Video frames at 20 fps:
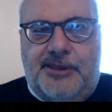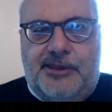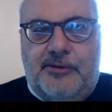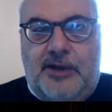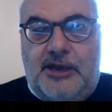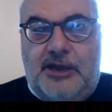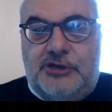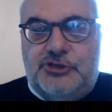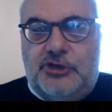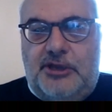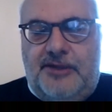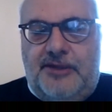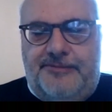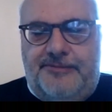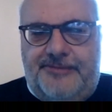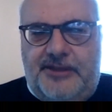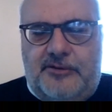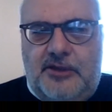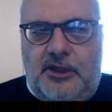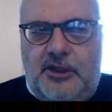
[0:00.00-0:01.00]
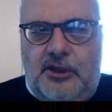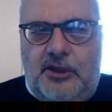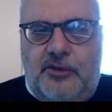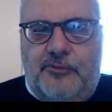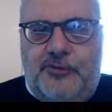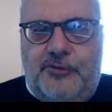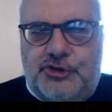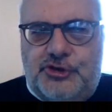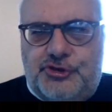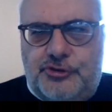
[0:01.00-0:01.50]
So actually, I think
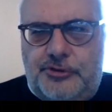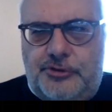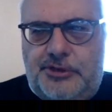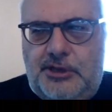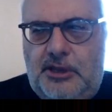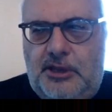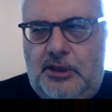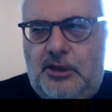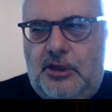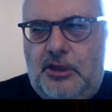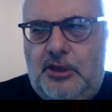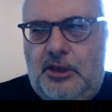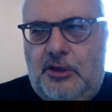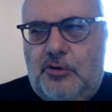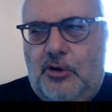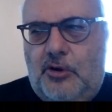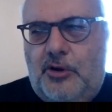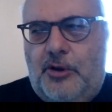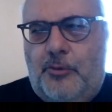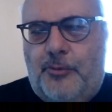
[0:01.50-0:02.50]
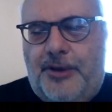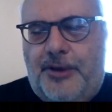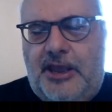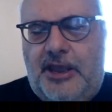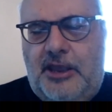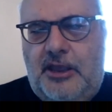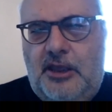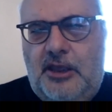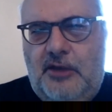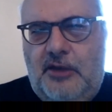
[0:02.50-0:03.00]
we should go
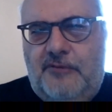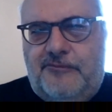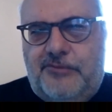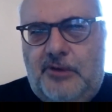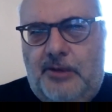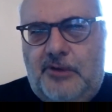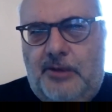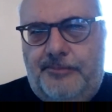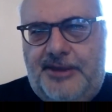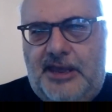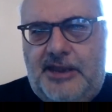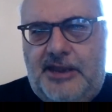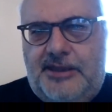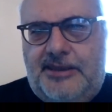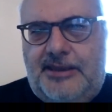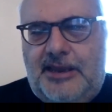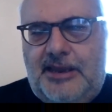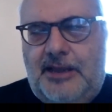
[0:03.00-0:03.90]
away from that